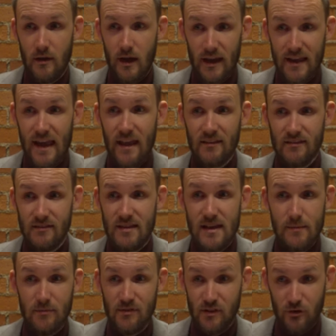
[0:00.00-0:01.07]
against
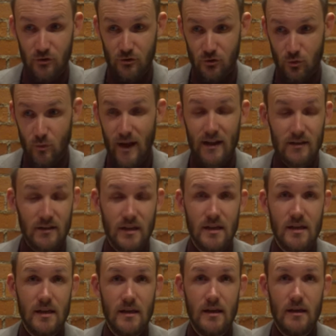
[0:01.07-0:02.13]
teams that are
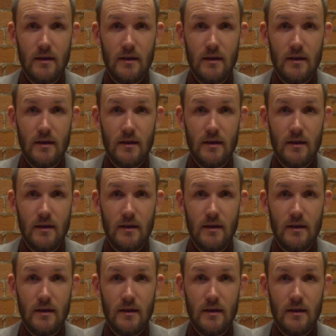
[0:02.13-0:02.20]
directly